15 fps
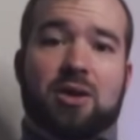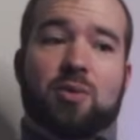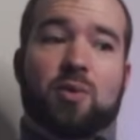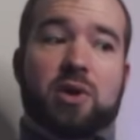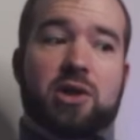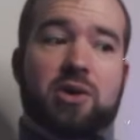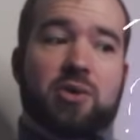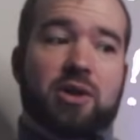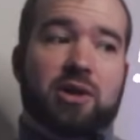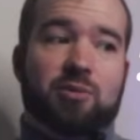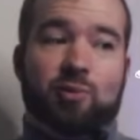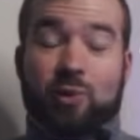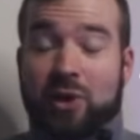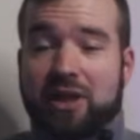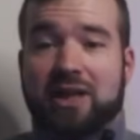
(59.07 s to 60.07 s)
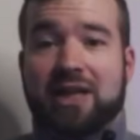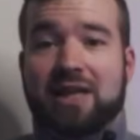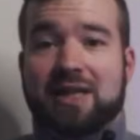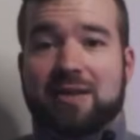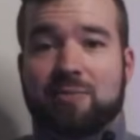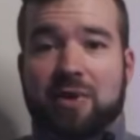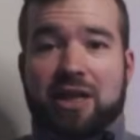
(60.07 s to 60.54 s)
wondering what
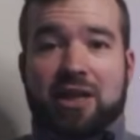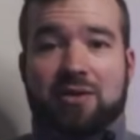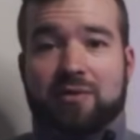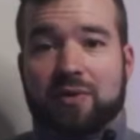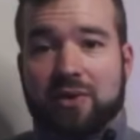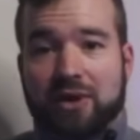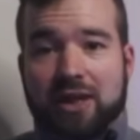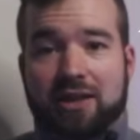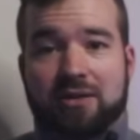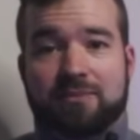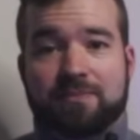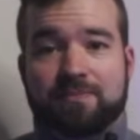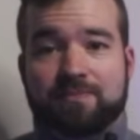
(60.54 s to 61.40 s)
is meaningful then.